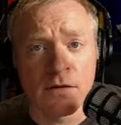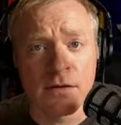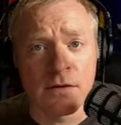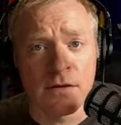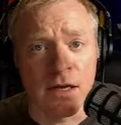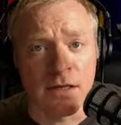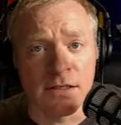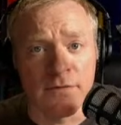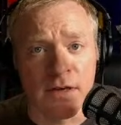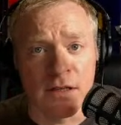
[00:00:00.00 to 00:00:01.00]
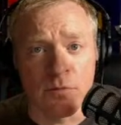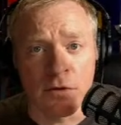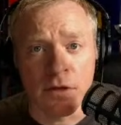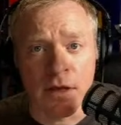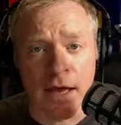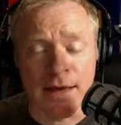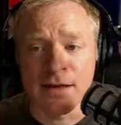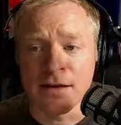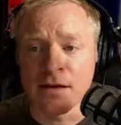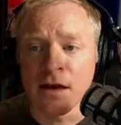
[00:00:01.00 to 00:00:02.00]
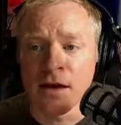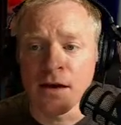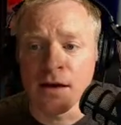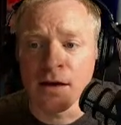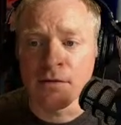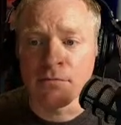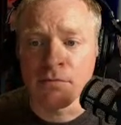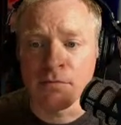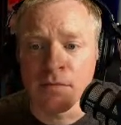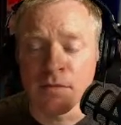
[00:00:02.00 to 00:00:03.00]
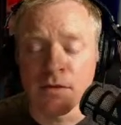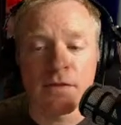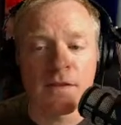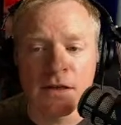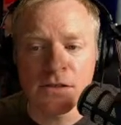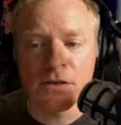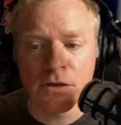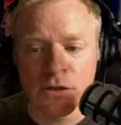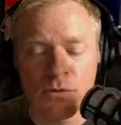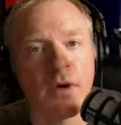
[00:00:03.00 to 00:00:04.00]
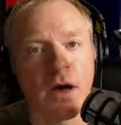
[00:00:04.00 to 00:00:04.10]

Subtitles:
that is available. And the things that you can do with model